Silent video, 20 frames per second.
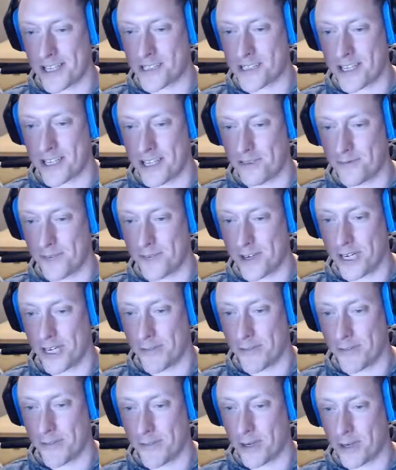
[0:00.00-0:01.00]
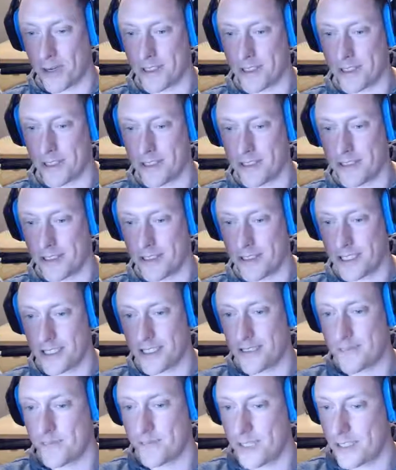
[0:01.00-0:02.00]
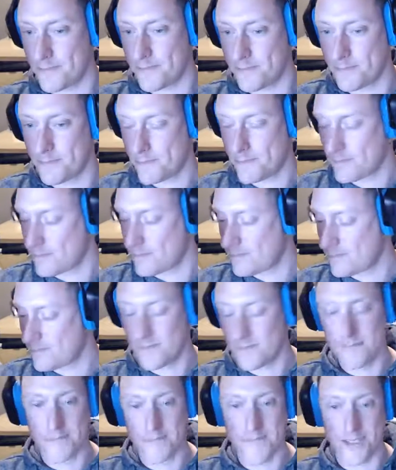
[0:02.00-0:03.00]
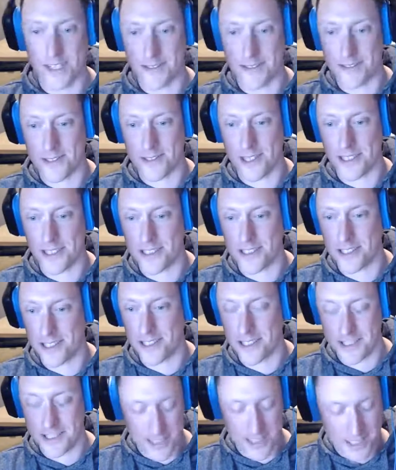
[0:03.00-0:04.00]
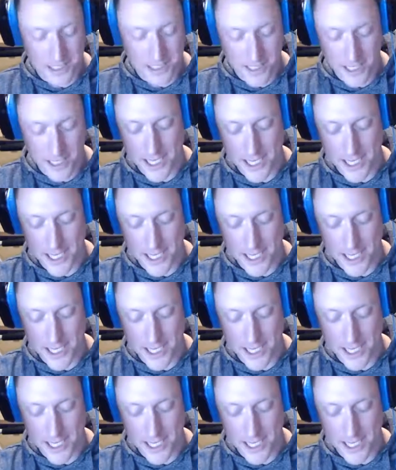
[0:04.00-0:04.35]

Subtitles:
down, forget about prepping, and yeah. All right, so that's the last.